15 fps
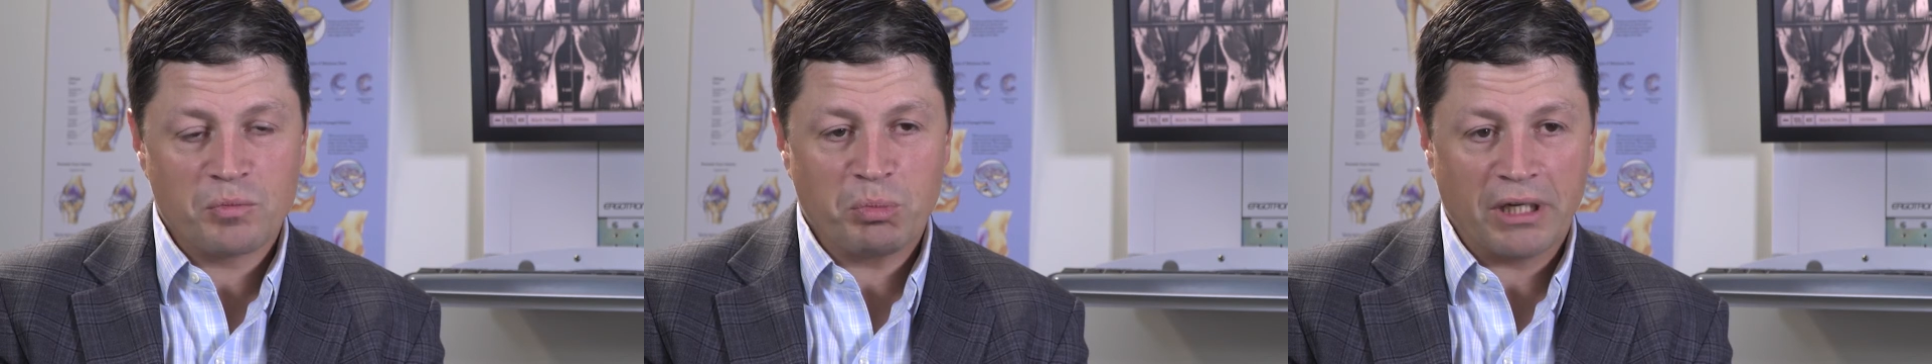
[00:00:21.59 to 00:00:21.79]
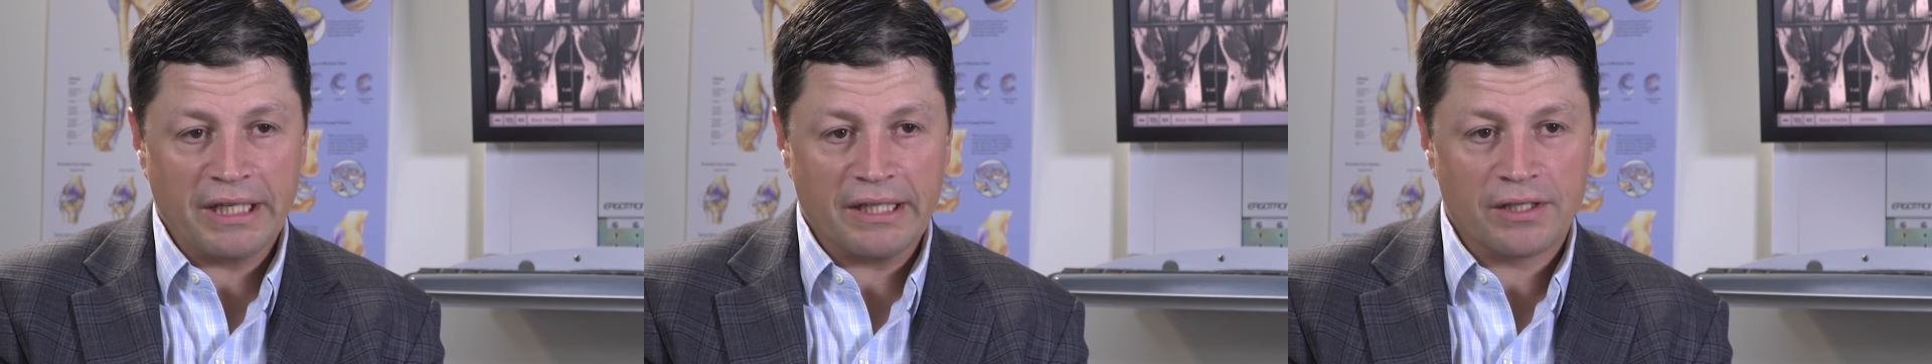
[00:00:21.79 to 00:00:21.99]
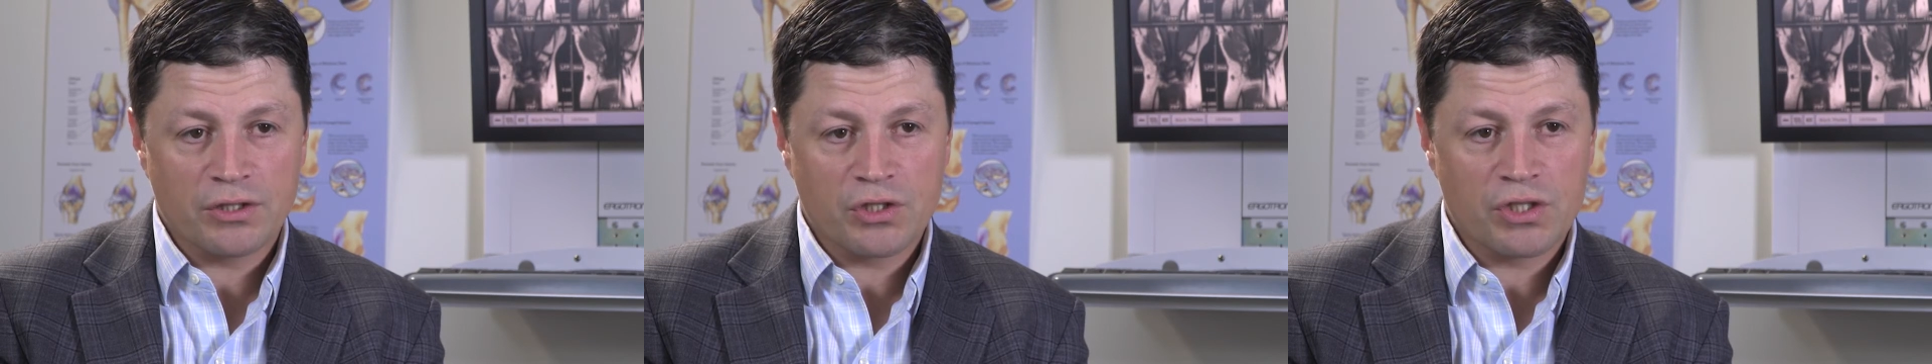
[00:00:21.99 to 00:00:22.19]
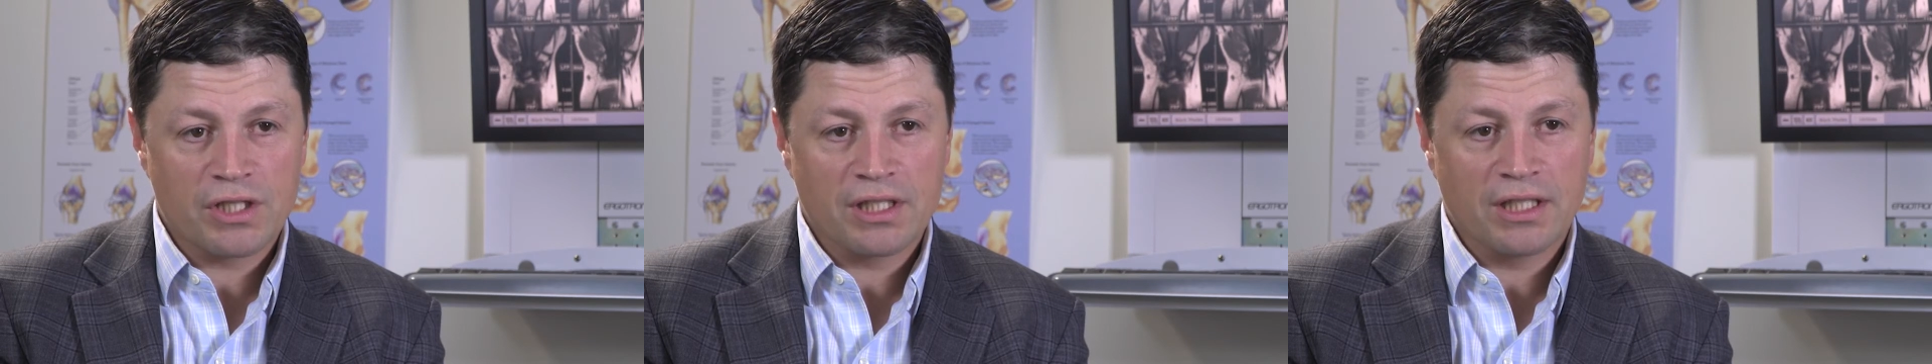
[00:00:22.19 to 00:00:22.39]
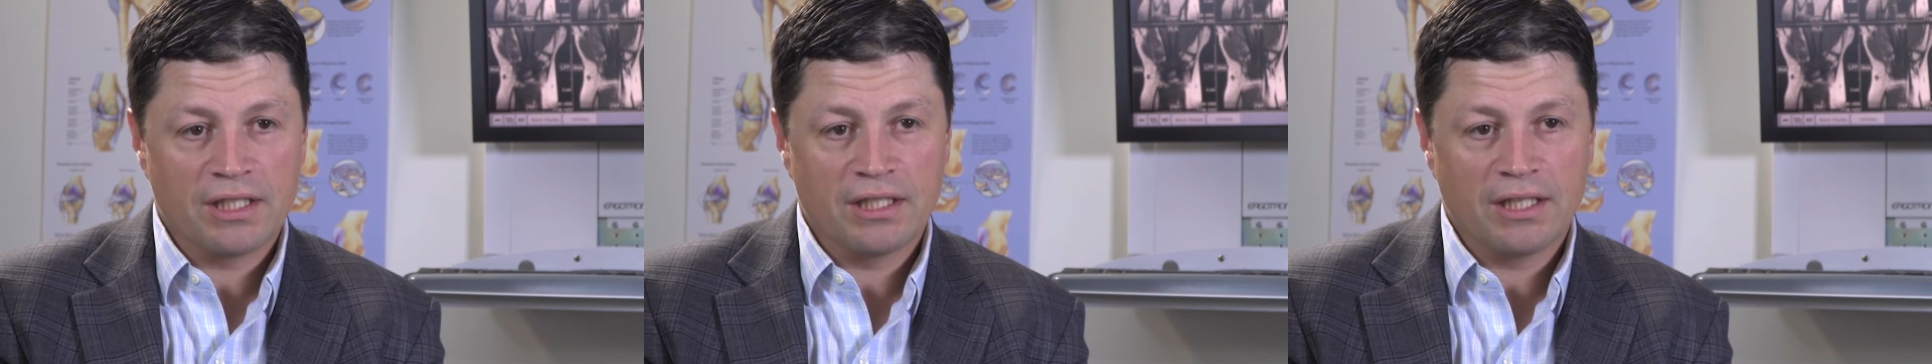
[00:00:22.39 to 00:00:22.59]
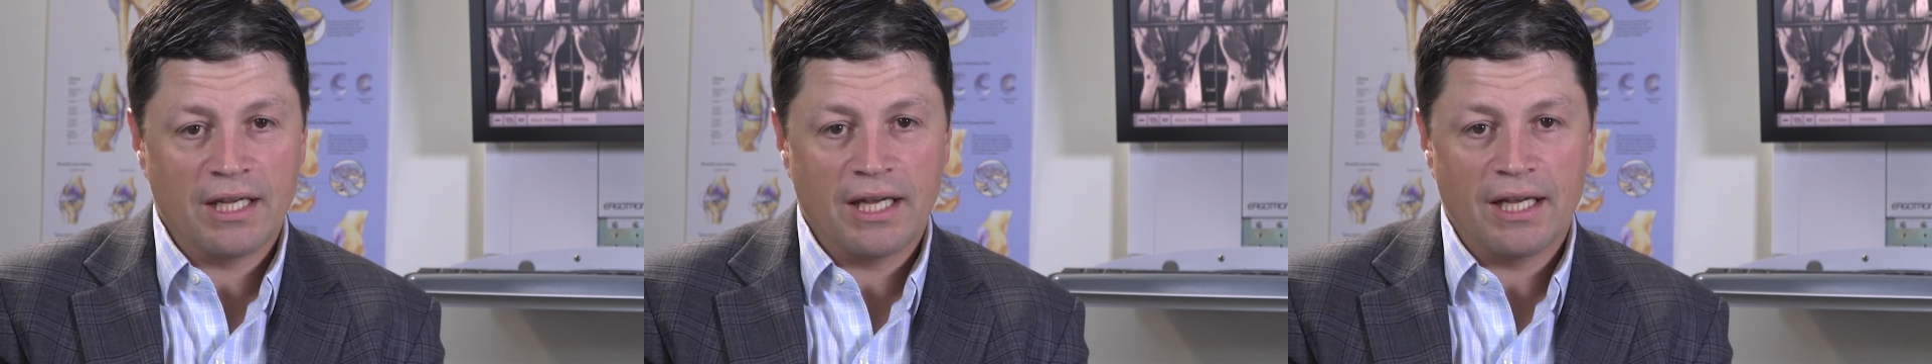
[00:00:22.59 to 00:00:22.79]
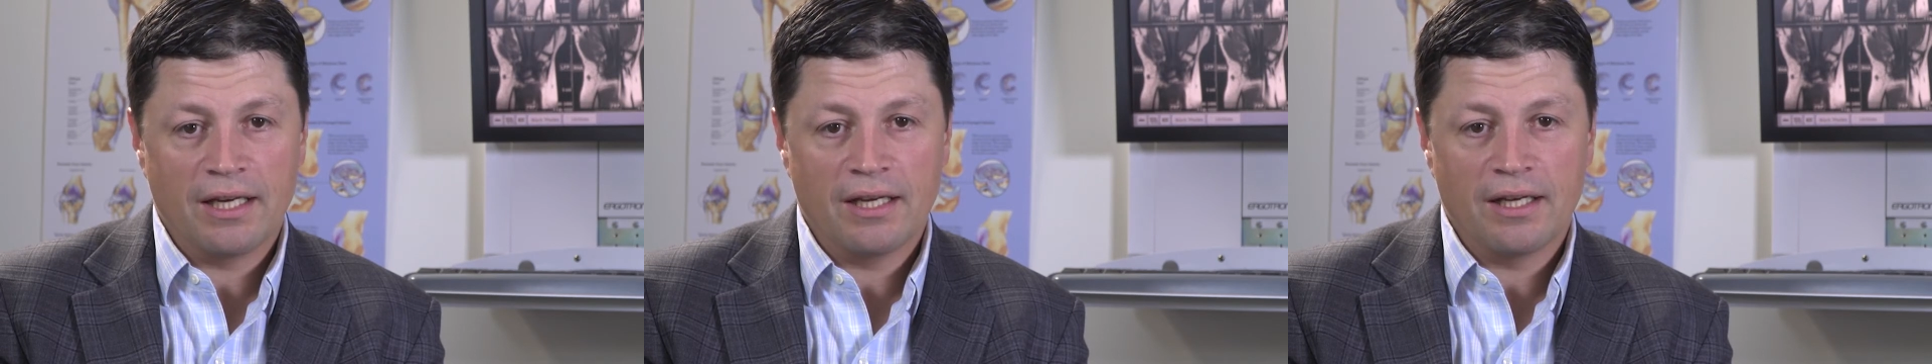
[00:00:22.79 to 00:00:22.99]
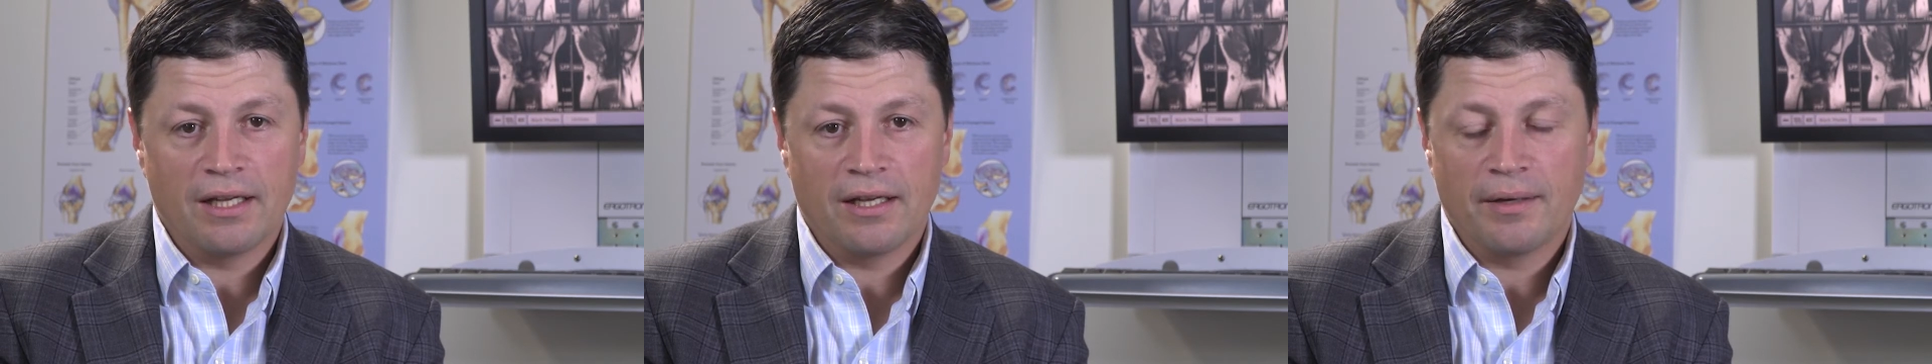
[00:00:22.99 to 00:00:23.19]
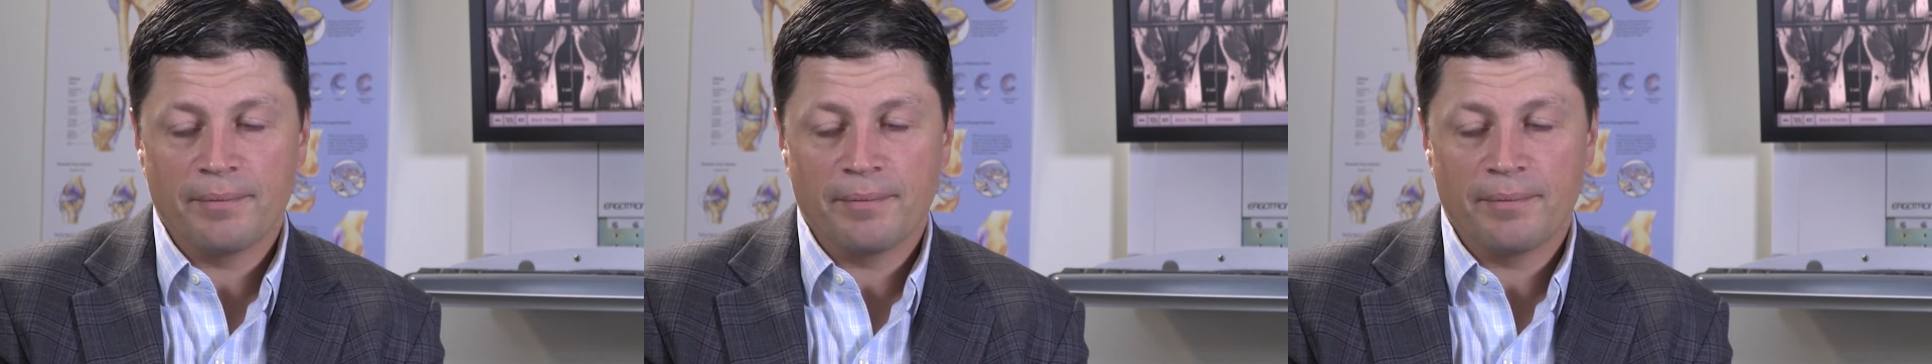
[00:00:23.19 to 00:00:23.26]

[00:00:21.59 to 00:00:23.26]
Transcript: and biology and